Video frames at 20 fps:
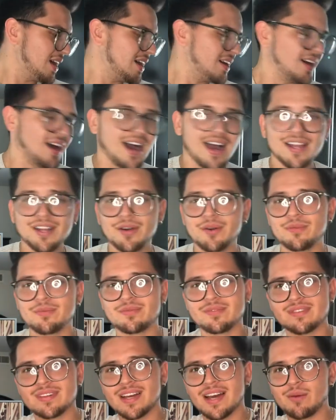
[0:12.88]
I know
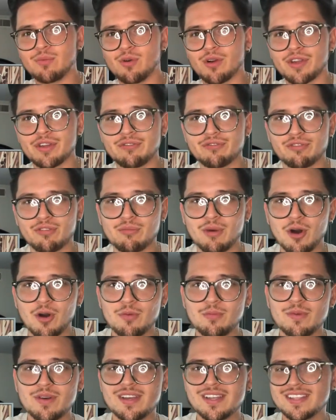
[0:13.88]
I'm working from
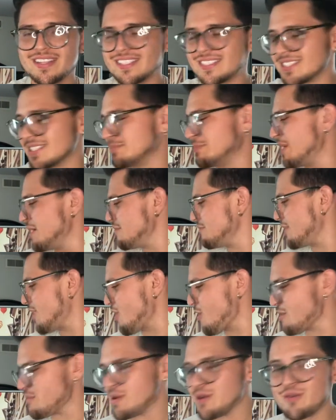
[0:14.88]
home. This is my
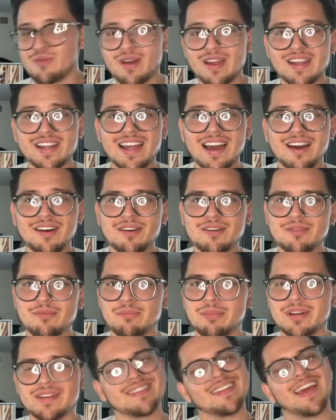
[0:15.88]
environment right now,
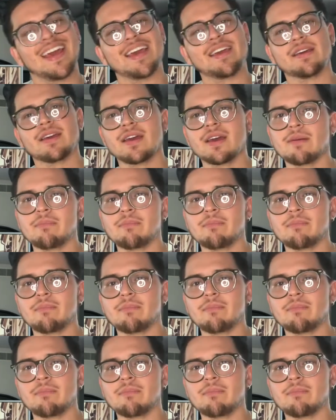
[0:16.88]
but hey,